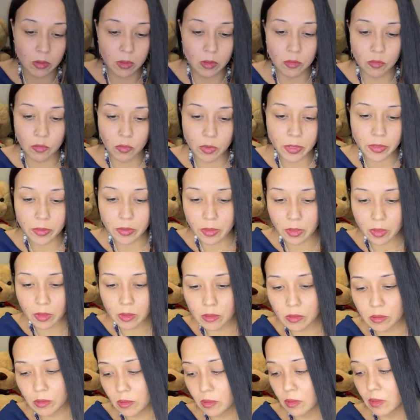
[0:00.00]
with it.
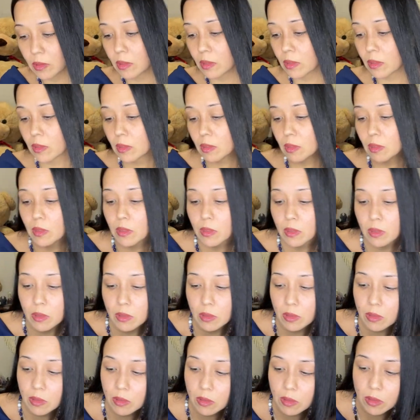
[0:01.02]

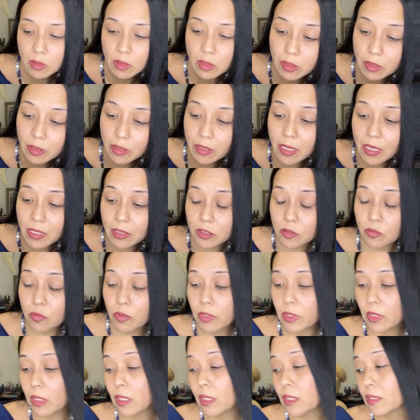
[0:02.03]
And the last
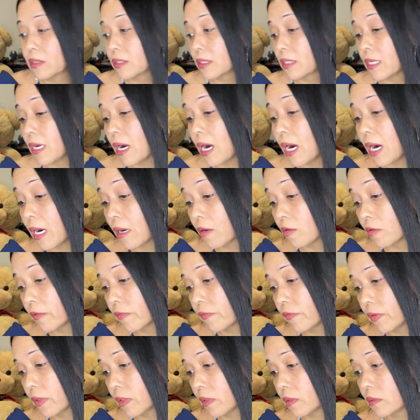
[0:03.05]
one is the
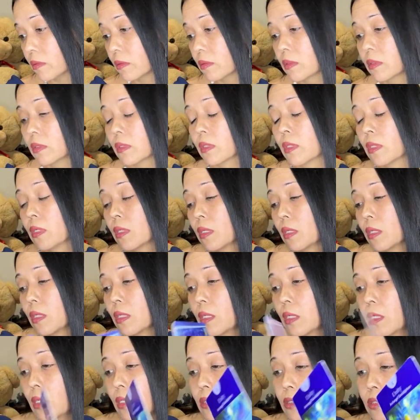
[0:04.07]
Hierophant.
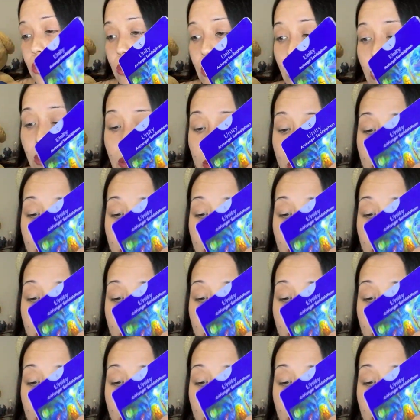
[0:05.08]
So